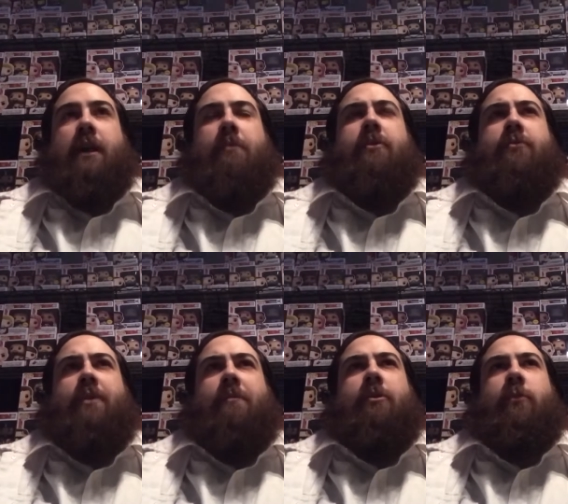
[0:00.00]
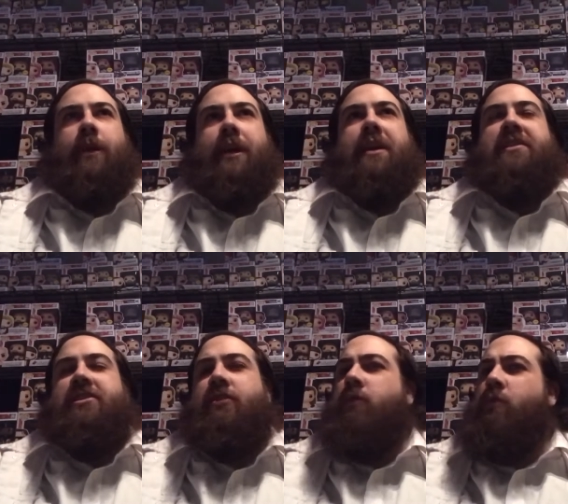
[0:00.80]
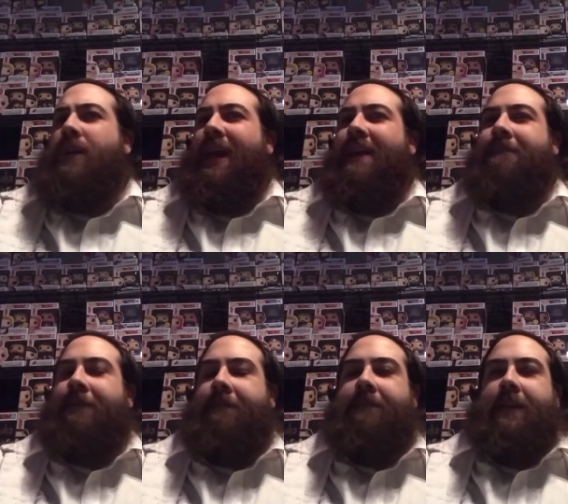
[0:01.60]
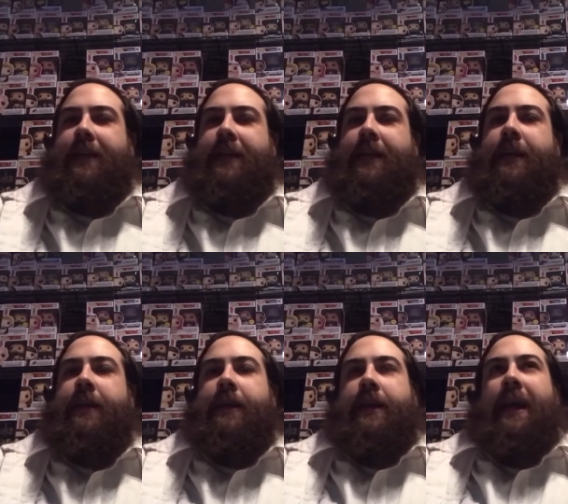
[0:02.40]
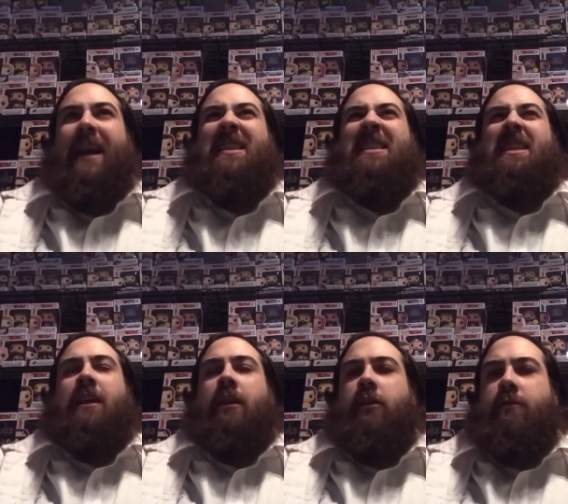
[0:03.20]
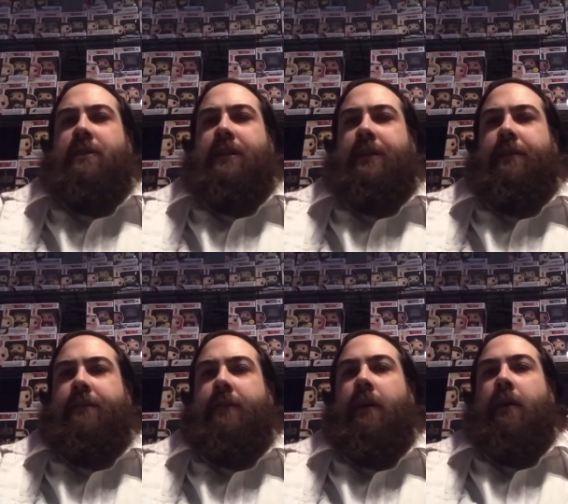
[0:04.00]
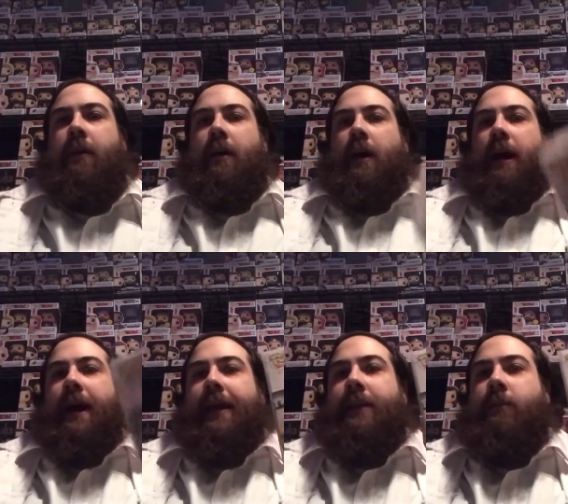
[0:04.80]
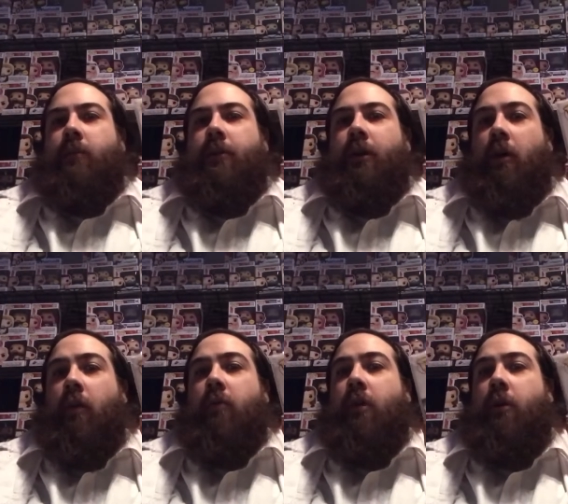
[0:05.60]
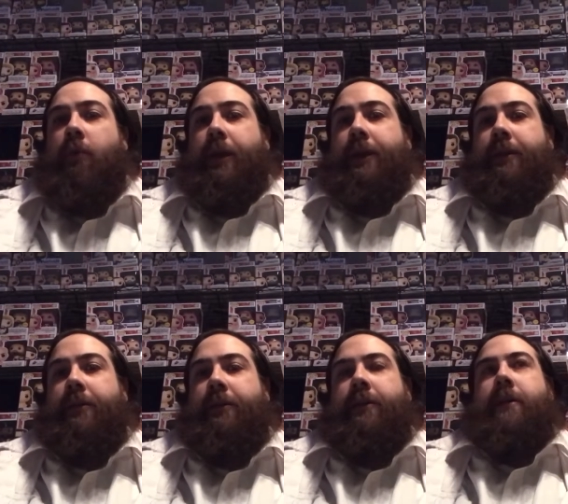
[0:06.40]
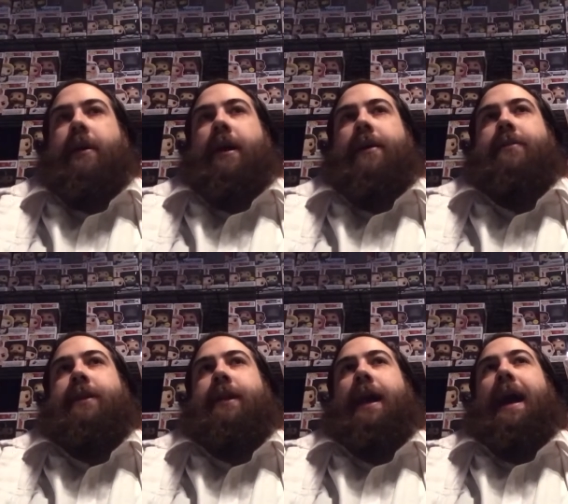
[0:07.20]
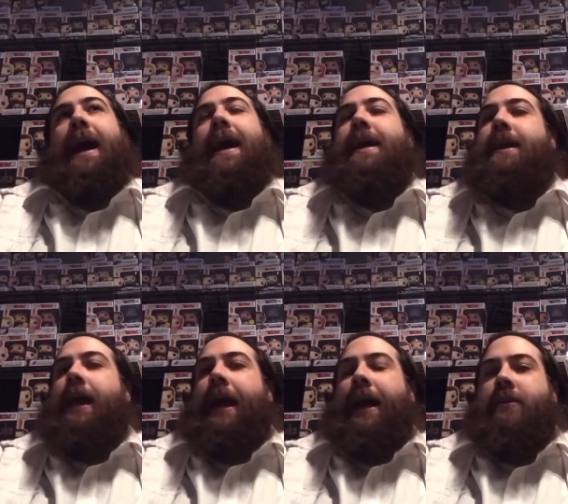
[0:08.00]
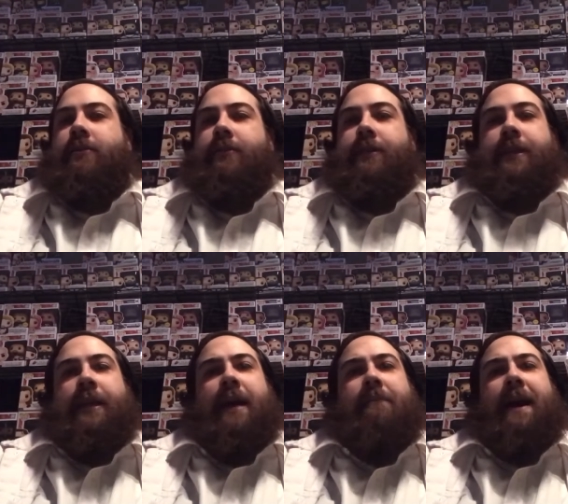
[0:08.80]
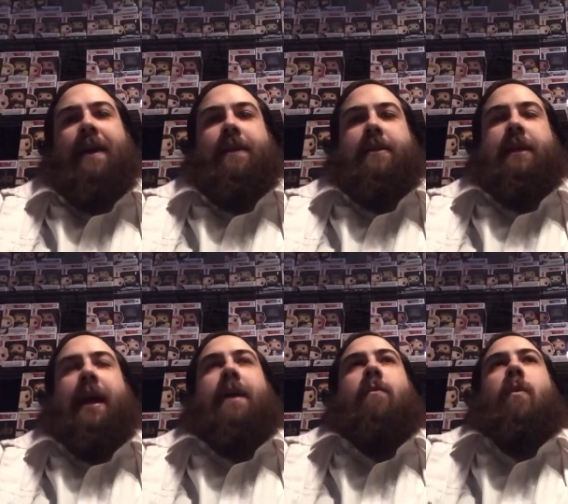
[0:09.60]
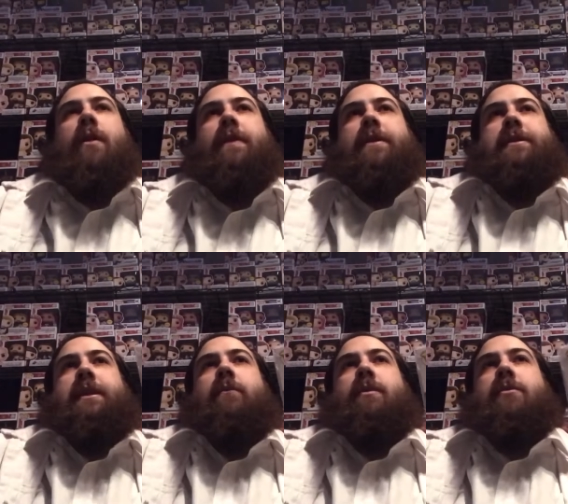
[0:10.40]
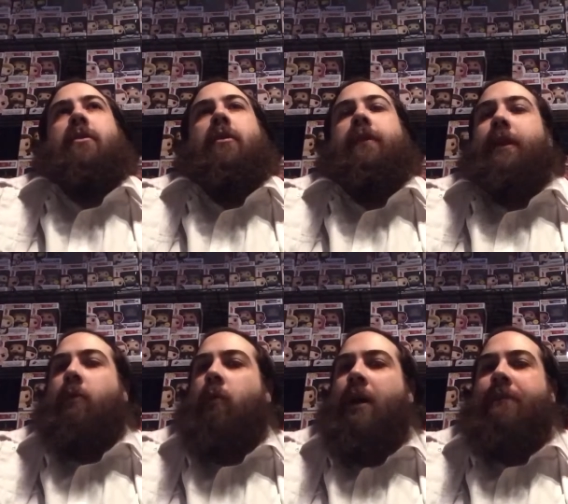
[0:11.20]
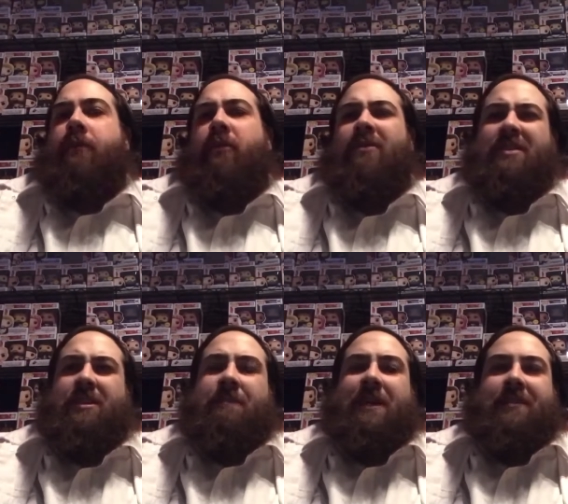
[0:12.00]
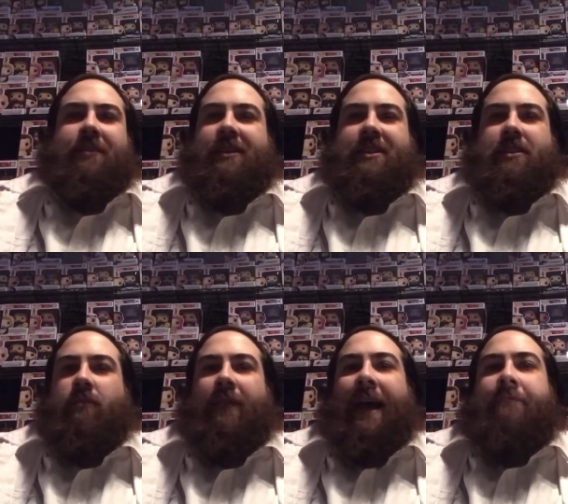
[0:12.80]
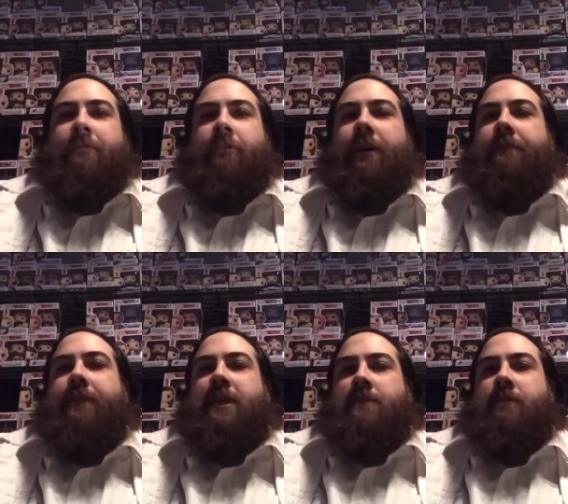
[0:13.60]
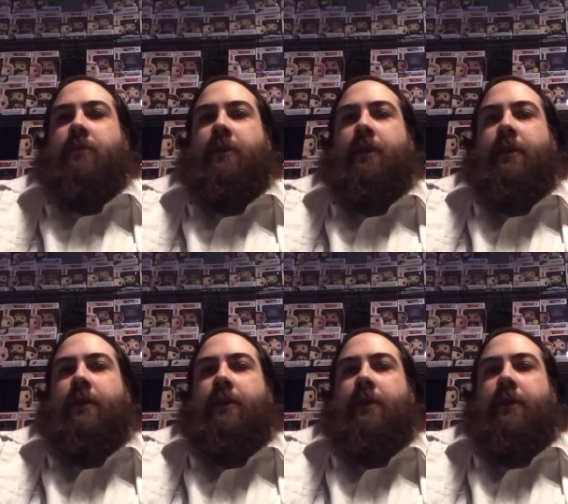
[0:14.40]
WWE 2K15 exclusive Hollywood Hulk Hogan. See, I actually did not buy this. I won this in what's called a waffle, which is basically just a raffle on Facebook.